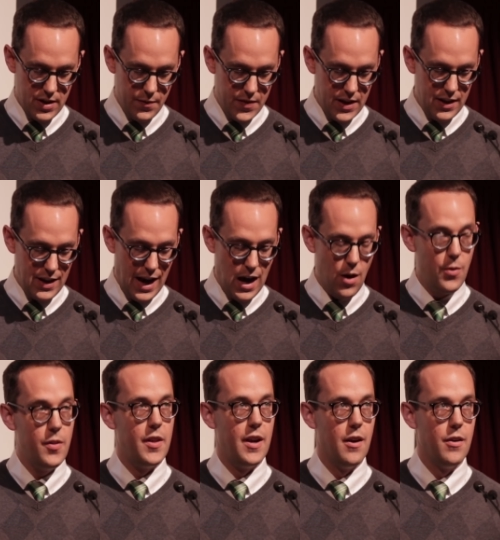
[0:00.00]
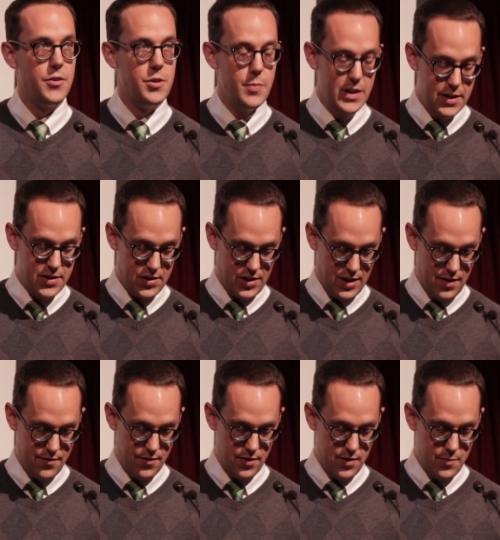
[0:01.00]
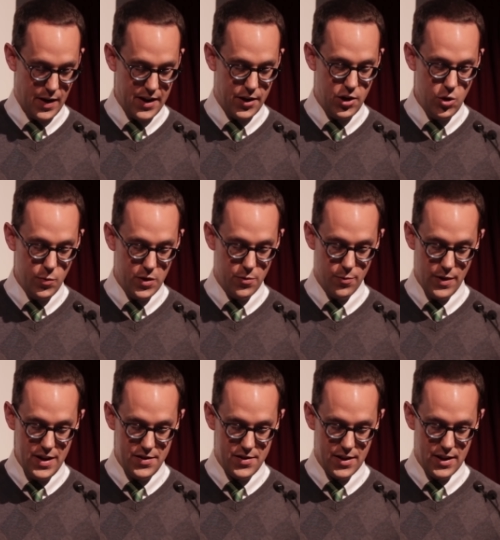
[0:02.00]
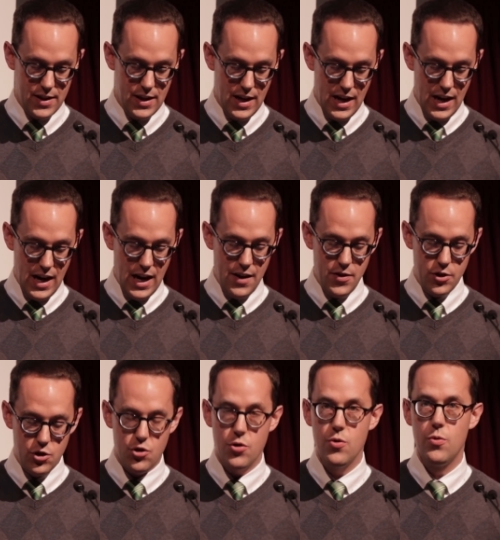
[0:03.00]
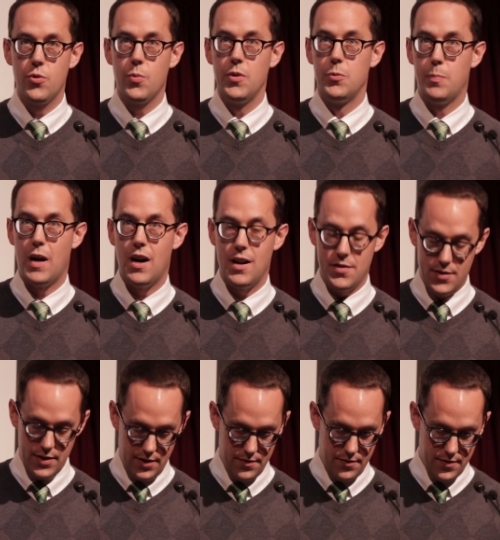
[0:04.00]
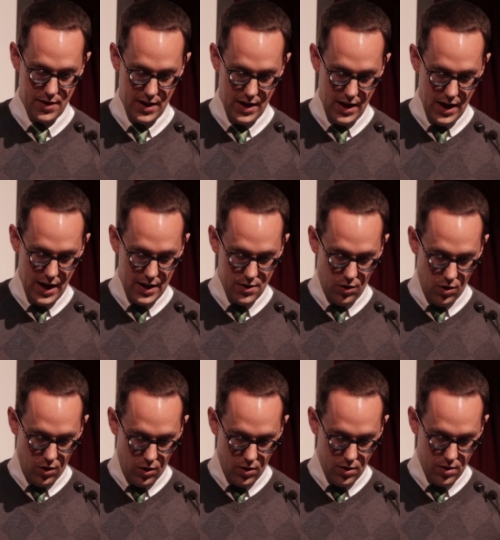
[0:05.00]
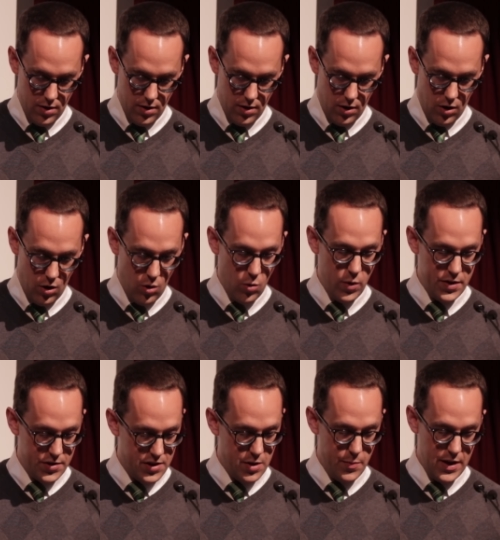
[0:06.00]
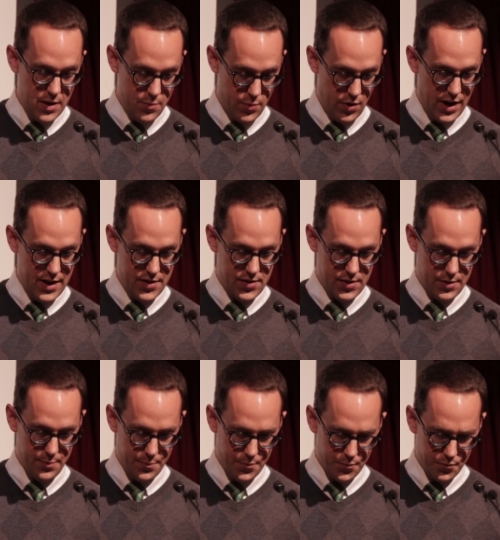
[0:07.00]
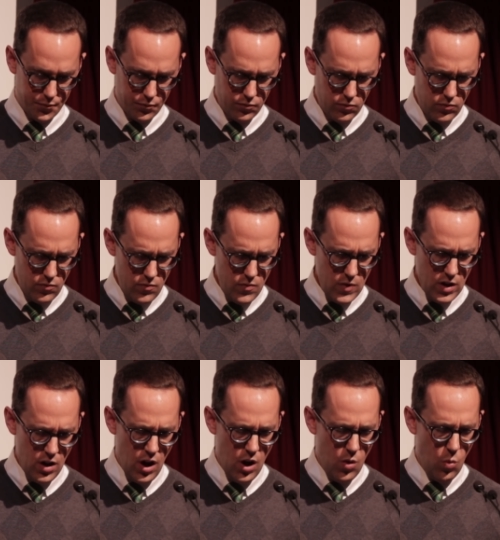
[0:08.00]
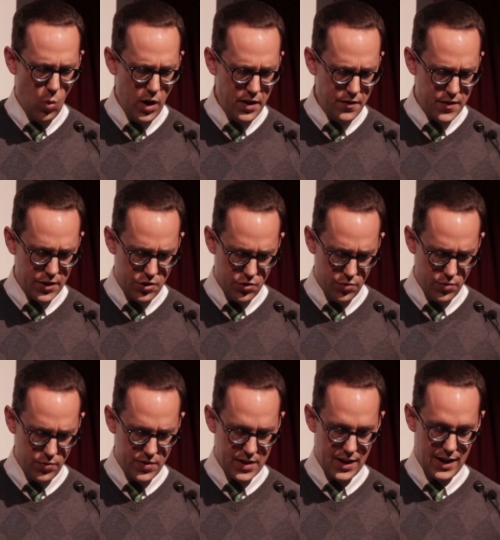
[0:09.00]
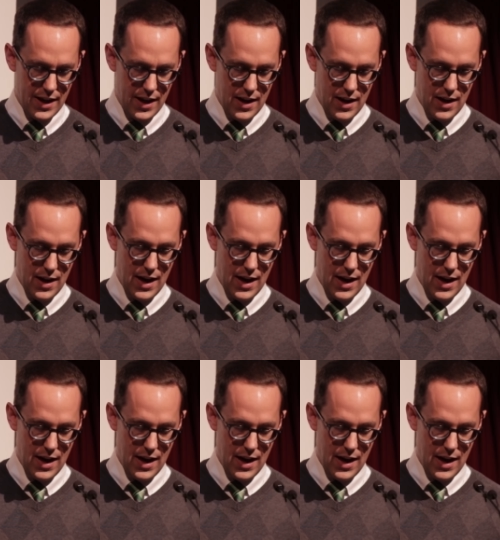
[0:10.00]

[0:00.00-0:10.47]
was something out there to be discovered by human reason, and the truth was positive and always to be embraced. One of the truths that